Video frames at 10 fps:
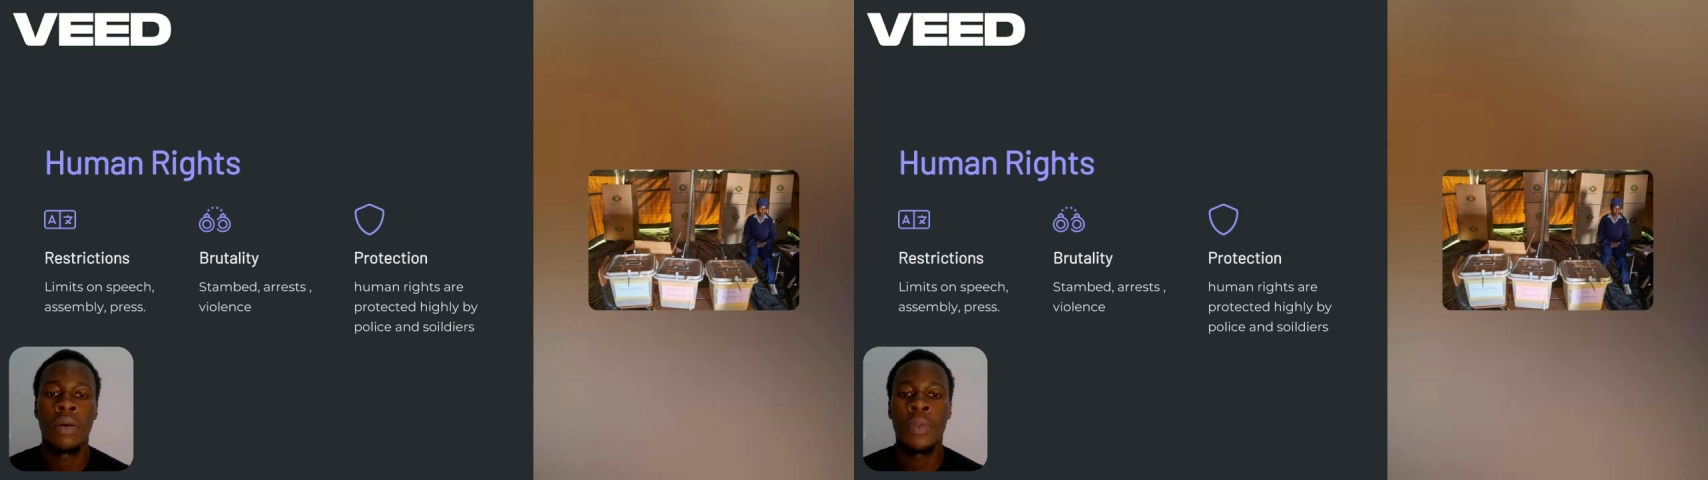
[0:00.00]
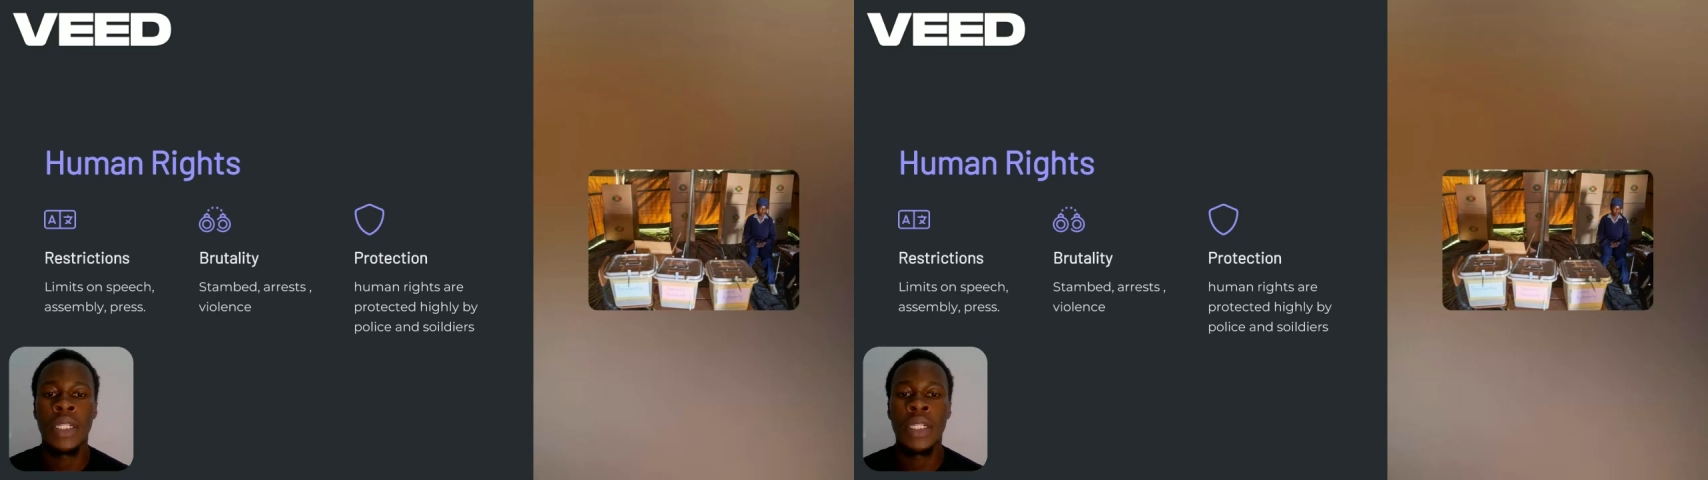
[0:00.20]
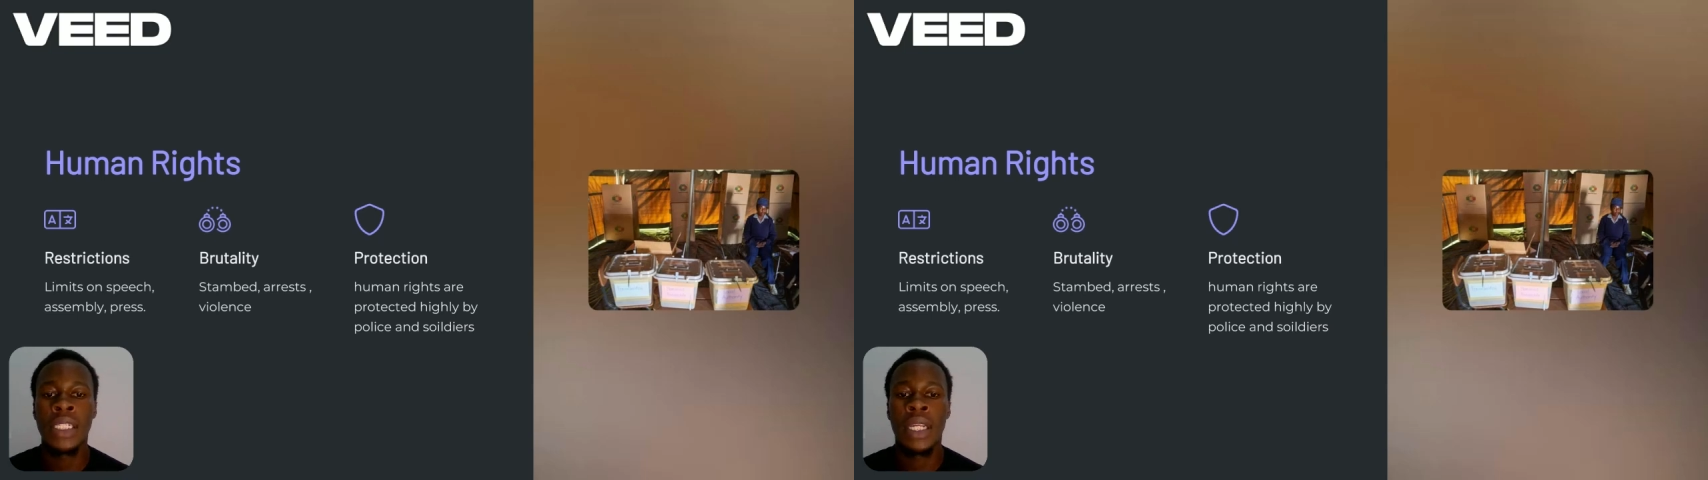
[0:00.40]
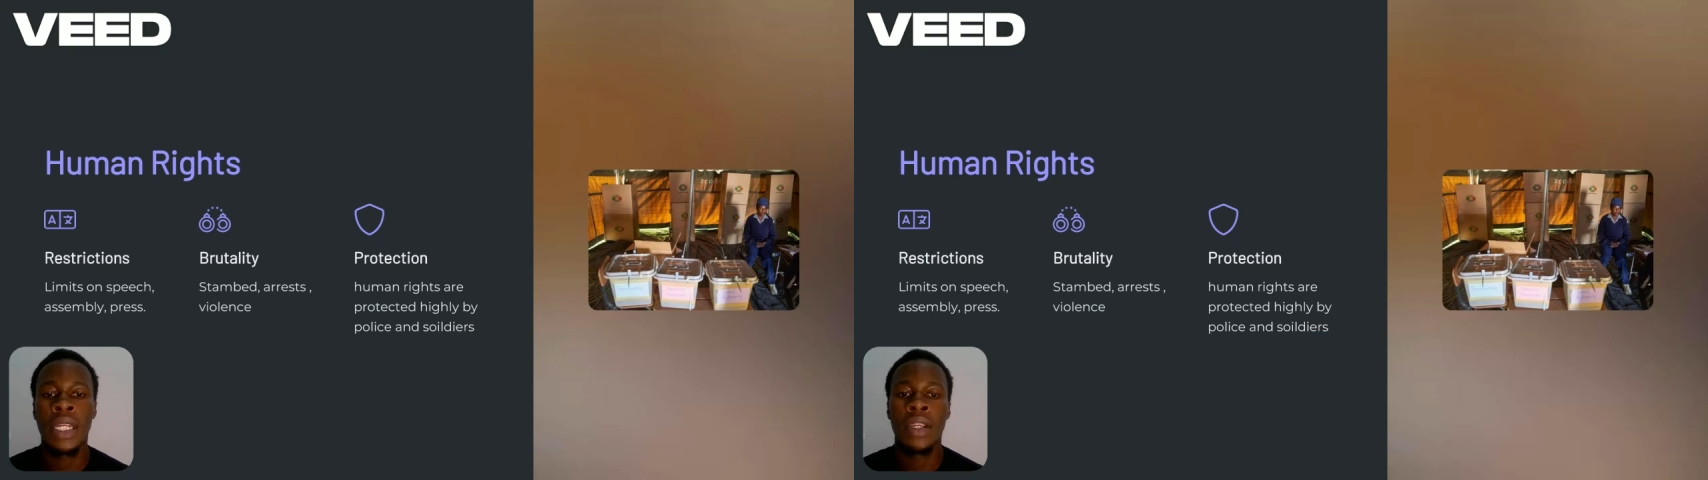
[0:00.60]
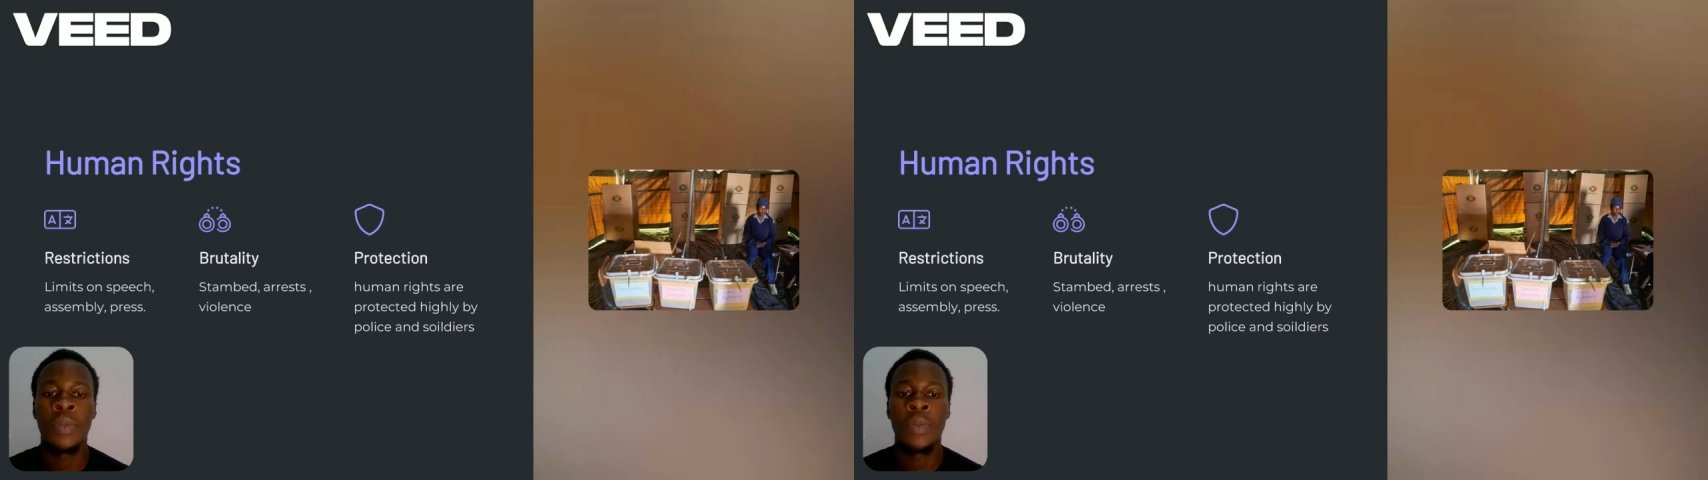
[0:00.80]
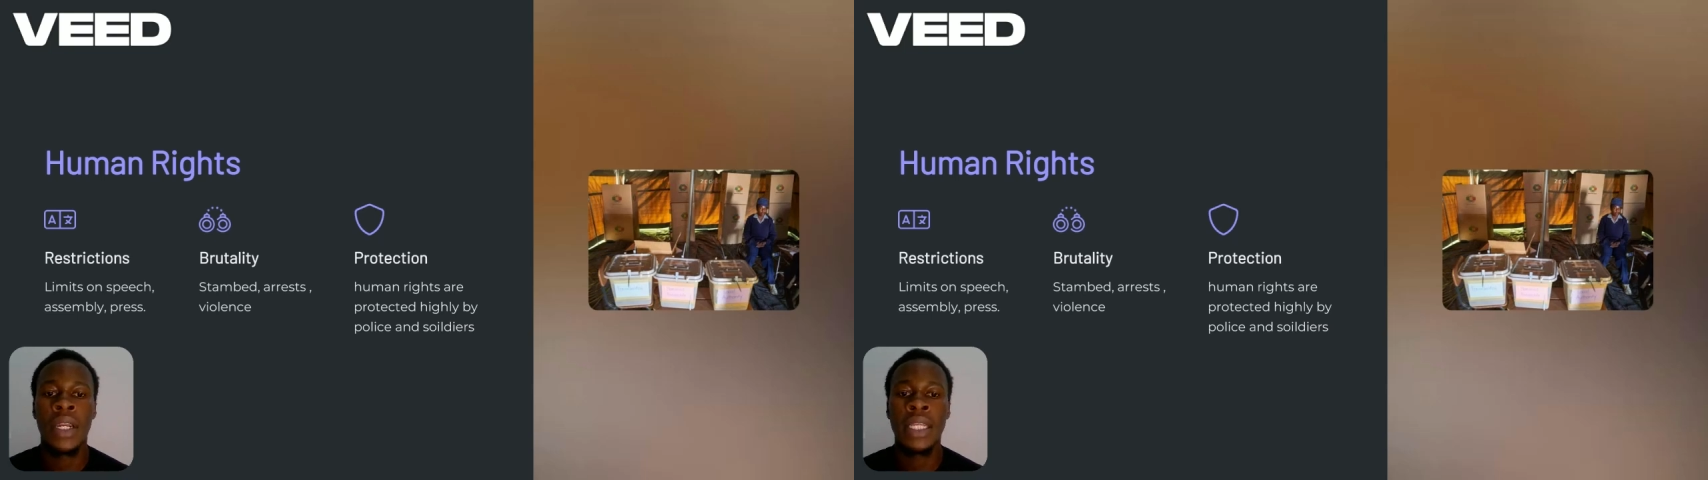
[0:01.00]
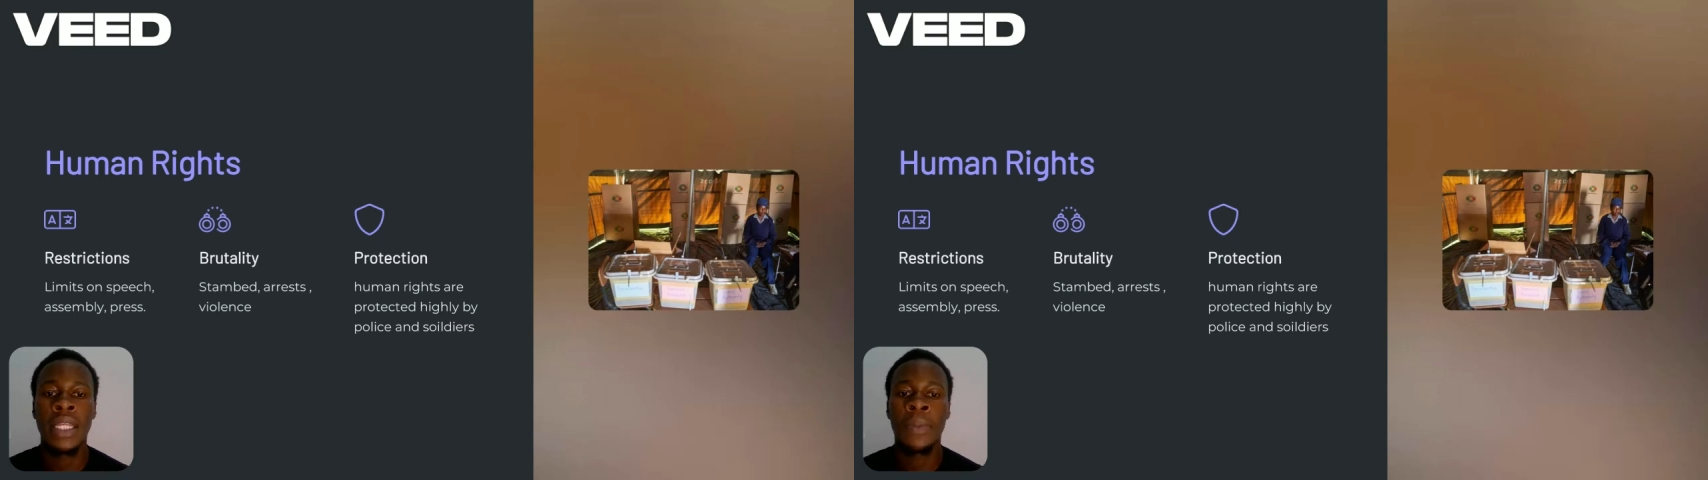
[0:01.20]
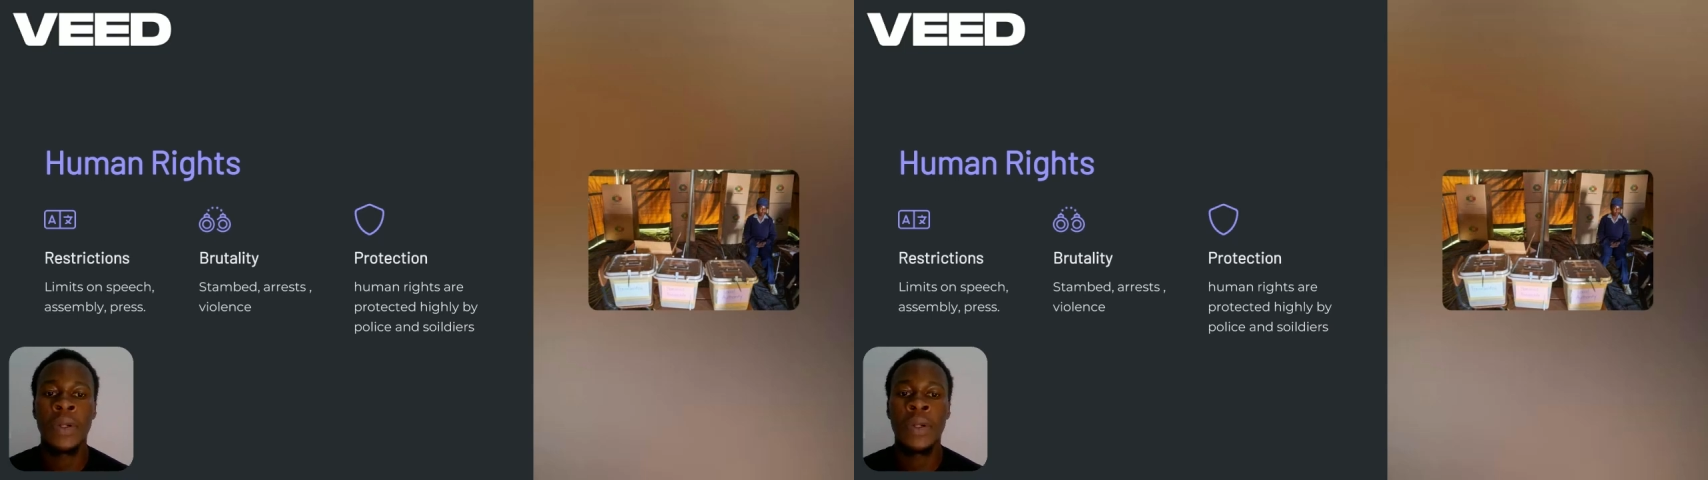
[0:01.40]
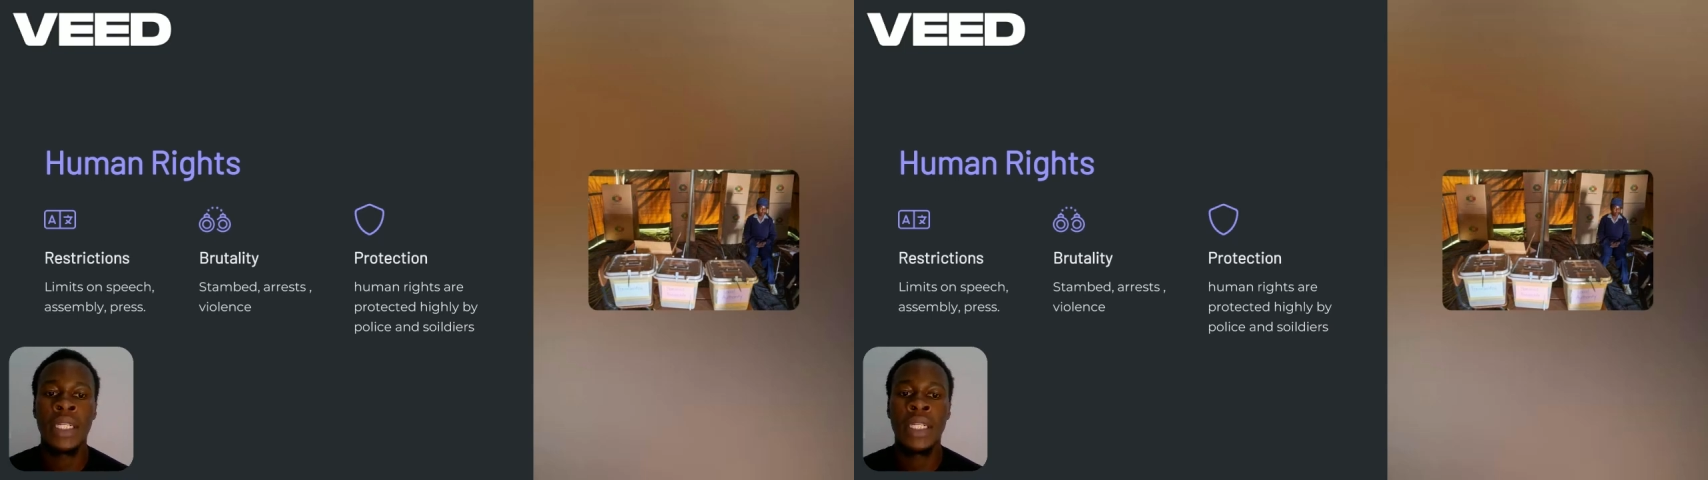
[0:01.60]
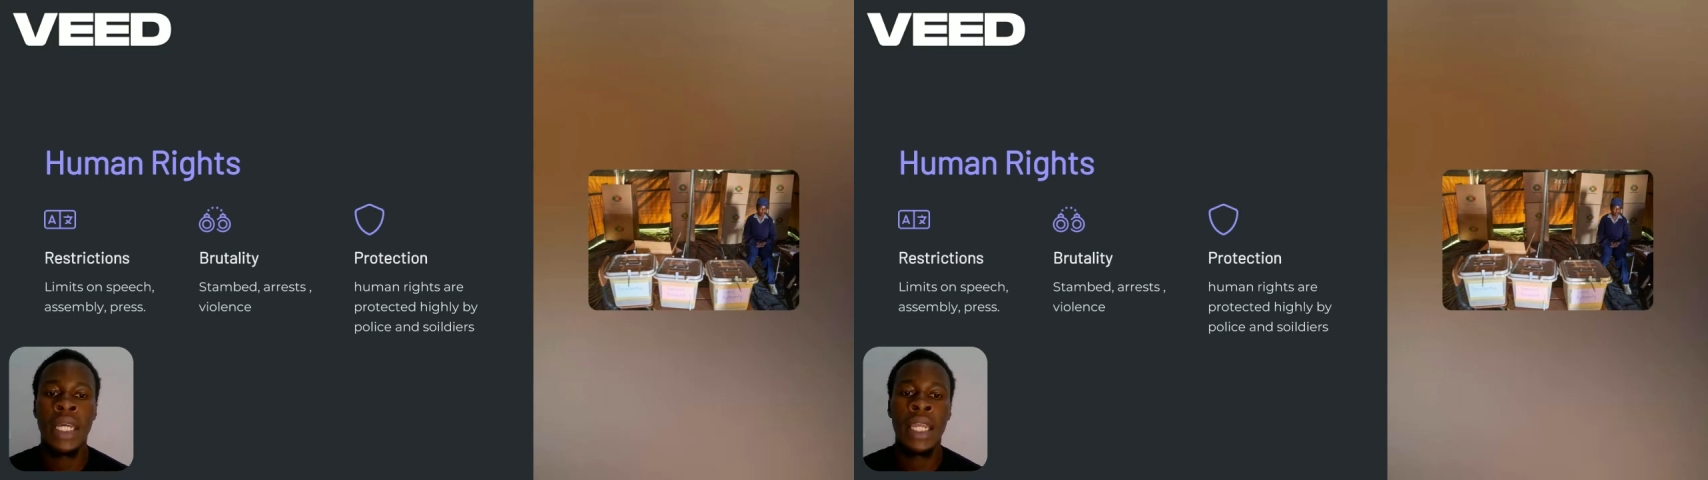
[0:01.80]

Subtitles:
Protection, human rights are protected